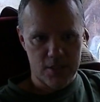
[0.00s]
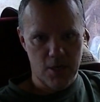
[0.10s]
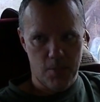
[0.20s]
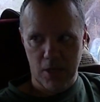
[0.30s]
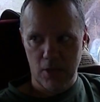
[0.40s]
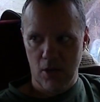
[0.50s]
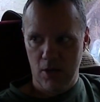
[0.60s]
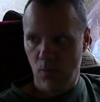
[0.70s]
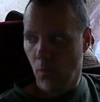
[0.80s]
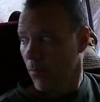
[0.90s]
dumping a
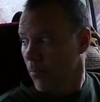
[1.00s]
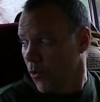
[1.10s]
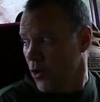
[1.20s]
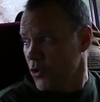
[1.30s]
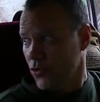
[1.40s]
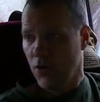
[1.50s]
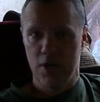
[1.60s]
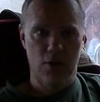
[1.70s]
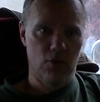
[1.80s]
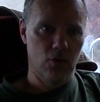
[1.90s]
lot of moisture in here